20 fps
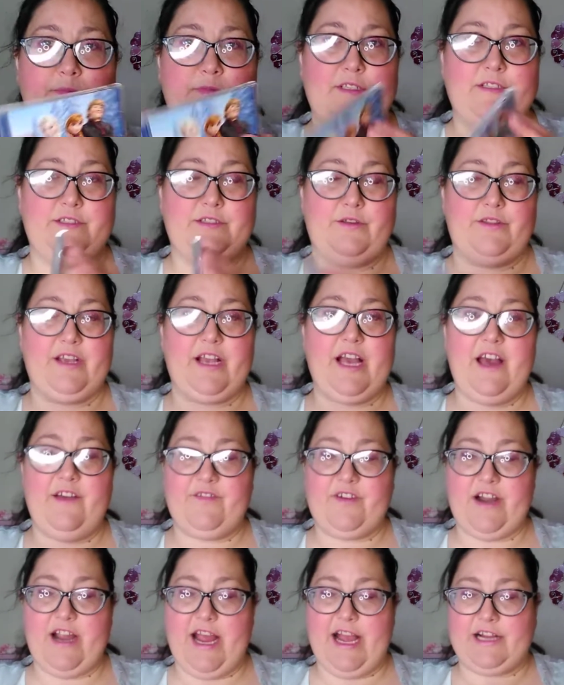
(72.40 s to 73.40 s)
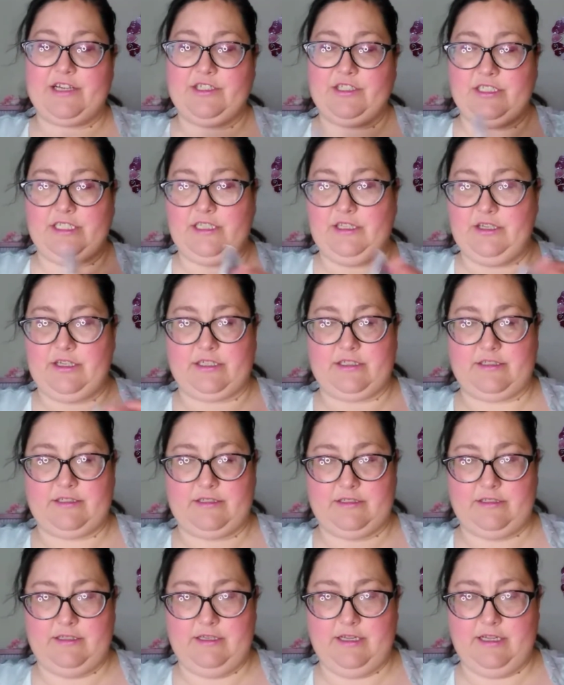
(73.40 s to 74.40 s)
So the cover actually
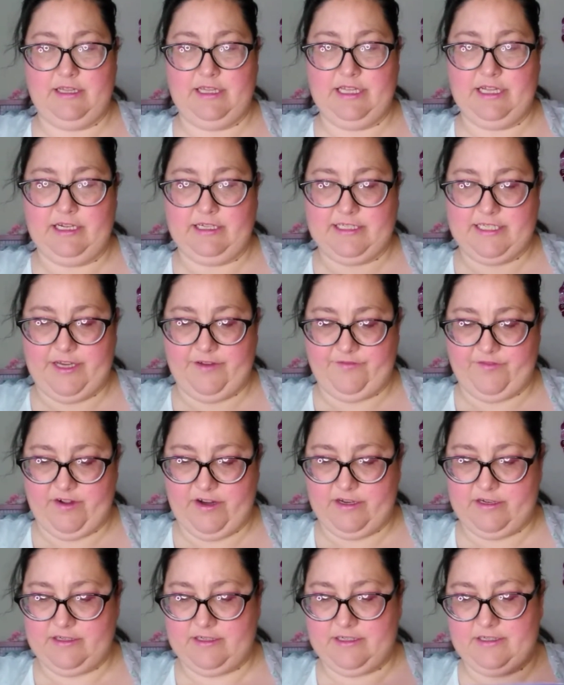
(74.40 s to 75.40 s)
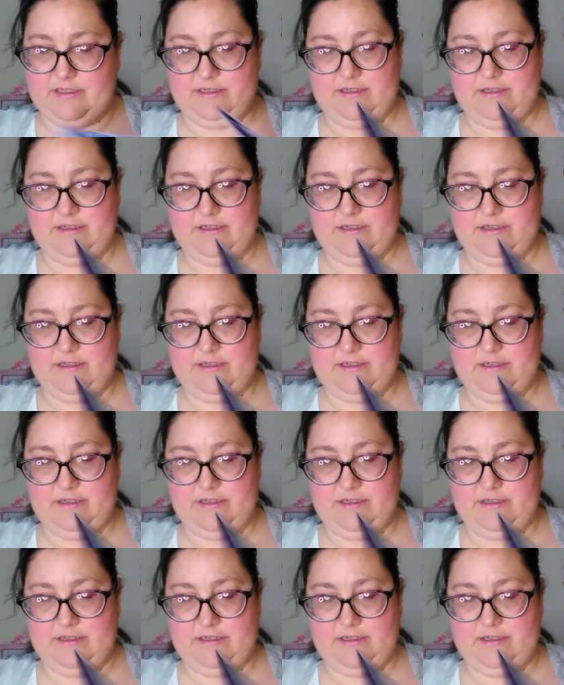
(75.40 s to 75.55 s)
looks a little different.